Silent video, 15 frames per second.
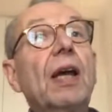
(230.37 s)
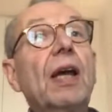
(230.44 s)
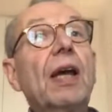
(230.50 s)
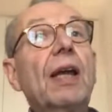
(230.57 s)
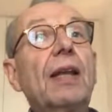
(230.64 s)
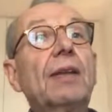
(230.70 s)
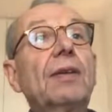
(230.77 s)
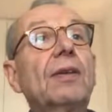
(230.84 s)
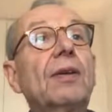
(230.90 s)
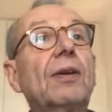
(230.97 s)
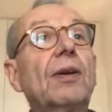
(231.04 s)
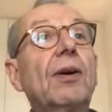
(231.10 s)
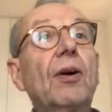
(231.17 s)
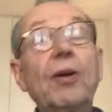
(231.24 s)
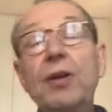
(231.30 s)
And
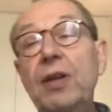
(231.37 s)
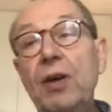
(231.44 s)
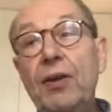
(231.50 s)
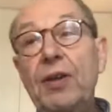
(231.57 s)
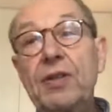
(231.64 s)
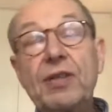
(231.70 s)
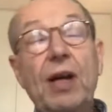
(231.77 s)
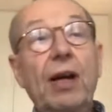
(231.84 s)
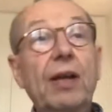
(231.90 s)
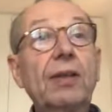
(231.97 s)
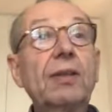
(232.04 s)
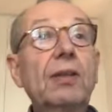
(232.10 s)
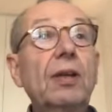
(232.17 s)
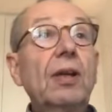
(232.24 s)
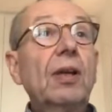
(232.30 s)
on the other side,
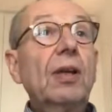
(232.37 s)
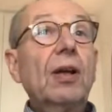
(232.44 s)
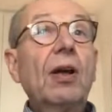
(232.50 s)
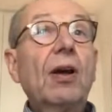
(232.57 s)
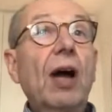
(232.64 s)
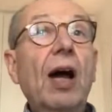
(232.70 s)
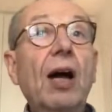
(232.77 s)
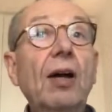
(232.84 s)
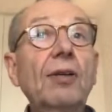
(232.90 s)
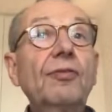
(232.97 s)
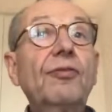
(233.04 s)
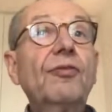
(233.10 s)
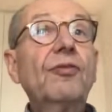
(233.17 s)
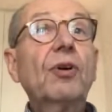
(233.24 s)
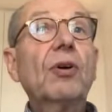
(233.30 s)
a
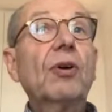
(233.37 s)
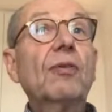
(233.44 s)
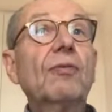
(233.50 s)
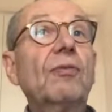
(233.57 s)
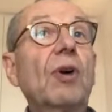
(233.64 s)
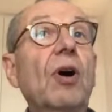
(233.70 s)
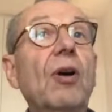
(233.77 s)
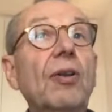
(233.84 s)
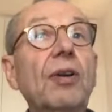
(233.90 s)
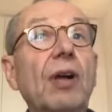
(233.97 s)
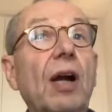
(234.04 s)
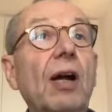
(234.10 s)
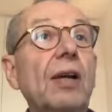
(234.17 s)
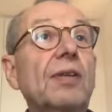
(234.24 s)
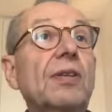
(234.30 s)
half of other
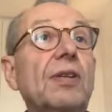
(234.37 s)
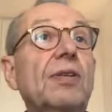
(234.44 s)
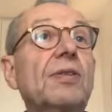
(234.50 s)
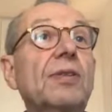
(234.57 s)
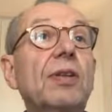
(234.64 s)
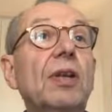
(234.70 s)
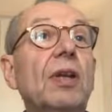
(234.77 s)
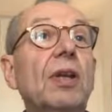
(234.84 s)
artists